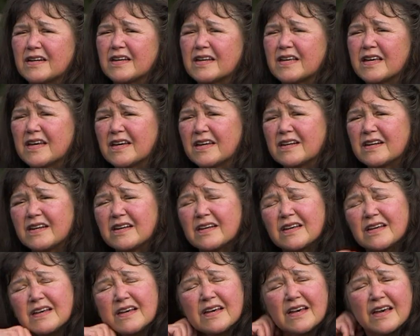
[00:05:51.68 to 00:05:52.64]
and again
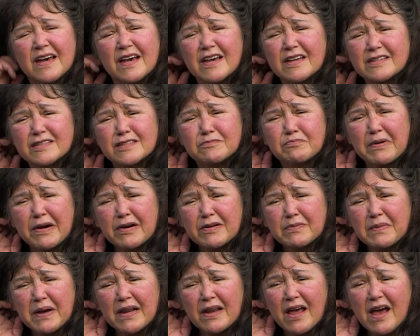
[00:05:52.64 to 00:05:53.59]
and
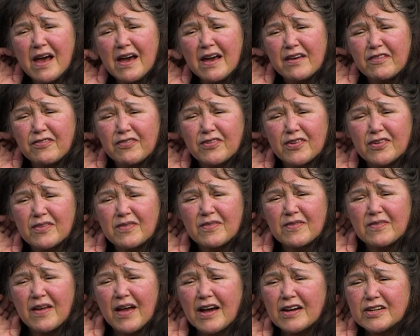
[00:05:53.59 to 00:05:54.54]
spared my life.
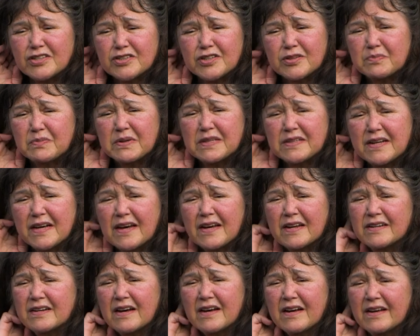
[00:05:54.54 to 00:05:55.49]
I should be
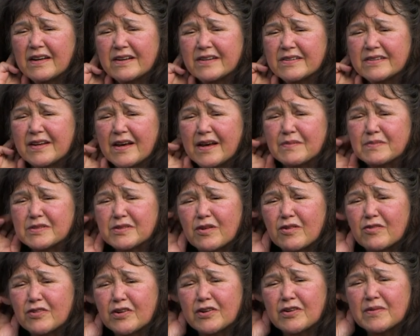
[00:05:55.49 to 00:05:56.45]
dead a hundred times
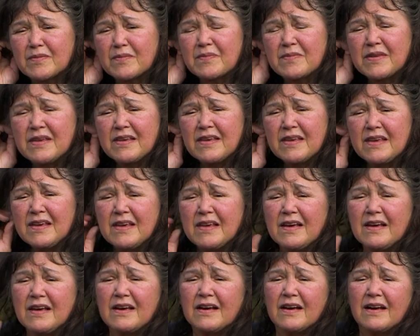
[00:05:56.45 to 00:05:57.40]
over.
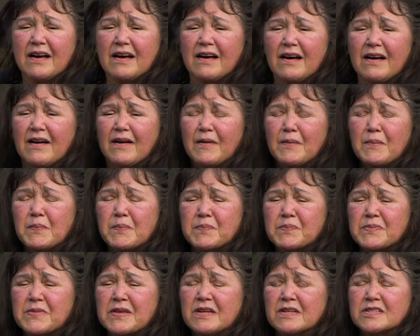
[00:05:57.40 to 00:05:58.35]
Um,
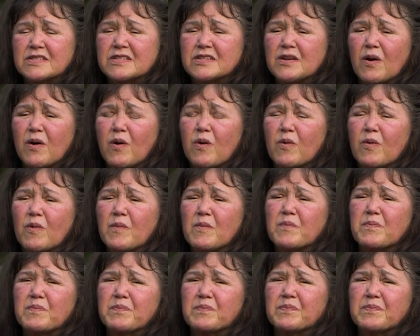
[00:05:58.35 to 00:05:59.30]
so
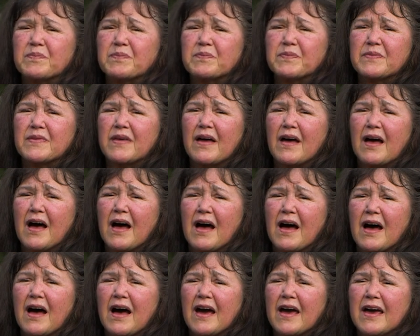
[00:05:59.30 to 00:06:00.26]

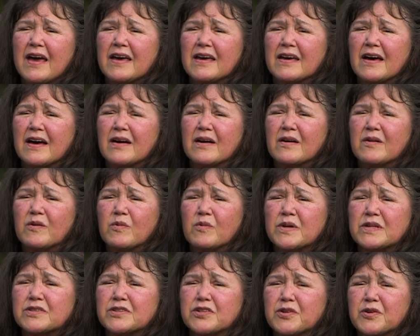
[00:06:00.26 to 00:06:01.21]
I uh,
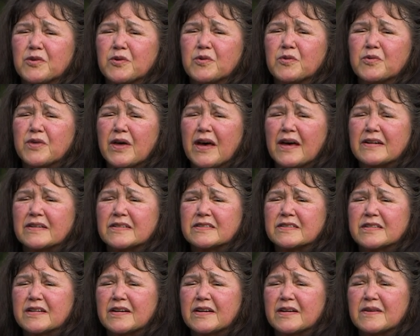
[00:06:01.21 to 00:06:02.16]
went to that
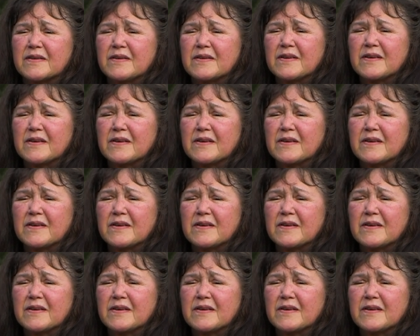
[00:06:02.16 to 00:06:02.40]
uh,